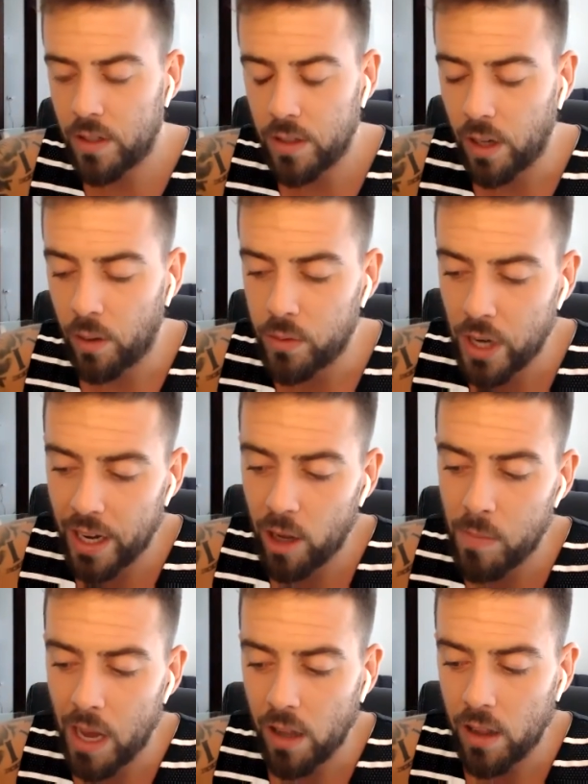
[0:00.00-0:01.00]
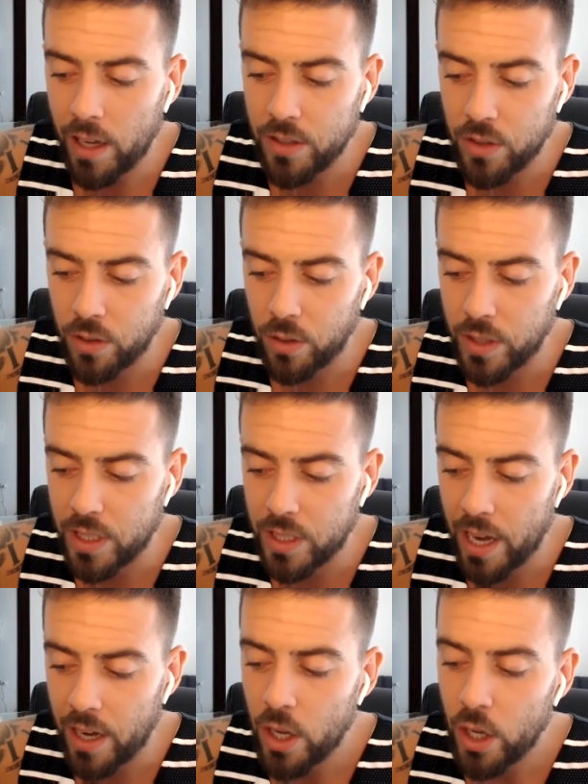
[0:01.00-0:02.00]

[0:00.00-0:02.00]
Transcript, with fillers: you know, try to help my clients through is that